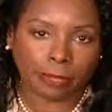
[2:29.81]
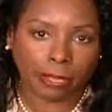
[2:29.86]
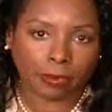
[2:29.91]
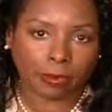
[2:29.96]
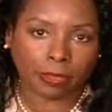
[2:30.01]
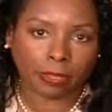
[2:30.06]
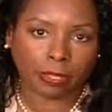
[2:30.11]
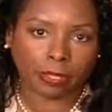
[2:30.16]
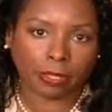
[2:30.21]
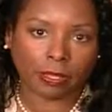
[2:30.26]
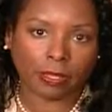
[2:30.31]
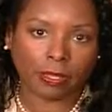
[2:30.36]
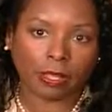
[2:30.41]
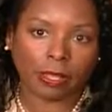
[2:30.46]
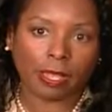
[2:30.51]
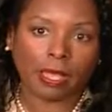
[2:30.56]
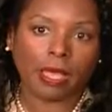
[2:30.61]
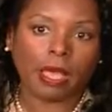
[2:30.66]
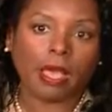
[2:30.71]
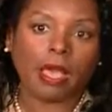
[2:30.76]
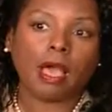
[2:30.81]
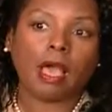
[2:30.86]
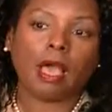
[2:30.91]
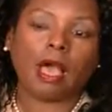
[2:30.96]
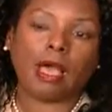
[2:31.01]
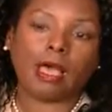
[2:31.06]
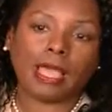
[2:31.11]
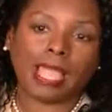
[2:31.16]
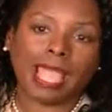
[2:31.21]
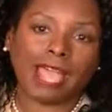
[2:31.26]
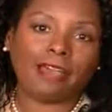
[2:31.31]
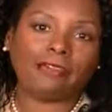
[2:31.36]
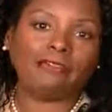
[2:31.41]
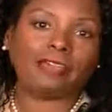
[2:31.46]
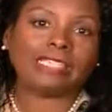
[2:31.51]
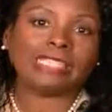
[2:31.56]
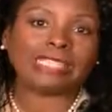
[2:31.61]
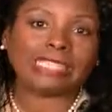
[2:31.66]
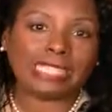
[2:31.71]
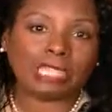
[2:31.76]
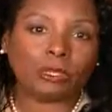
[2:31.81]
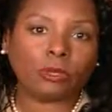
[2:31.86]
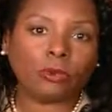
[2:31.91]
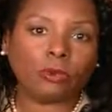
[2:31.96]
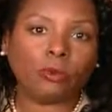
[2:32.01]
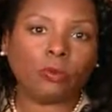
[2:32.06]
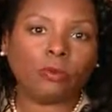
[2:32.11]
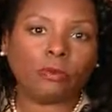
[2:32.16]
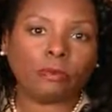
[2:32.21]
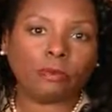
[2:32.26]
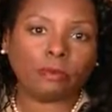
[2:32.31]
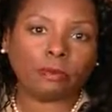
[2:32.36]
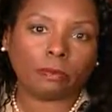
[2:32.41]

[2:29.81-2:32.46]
America have single